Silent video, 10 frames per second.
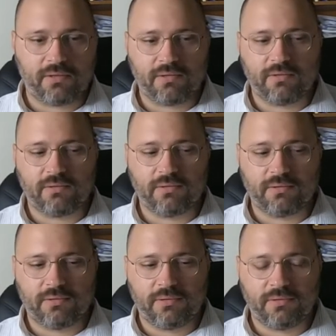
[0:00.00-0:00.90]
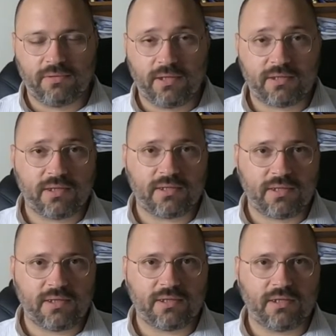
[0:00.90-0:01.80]
So United States
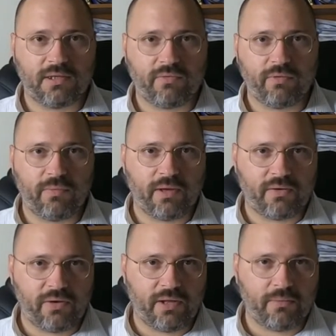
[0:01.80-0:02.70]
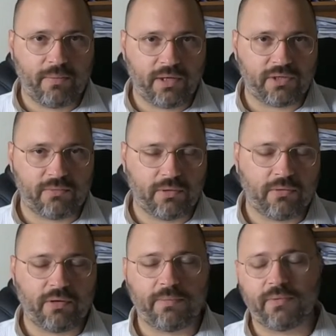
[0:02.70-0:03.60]
thinks that it will be a real major
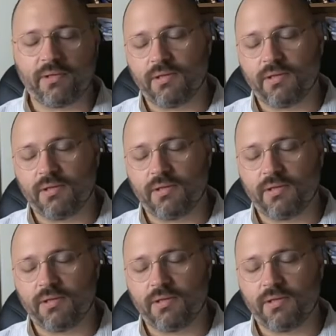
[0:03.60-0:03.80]
blow up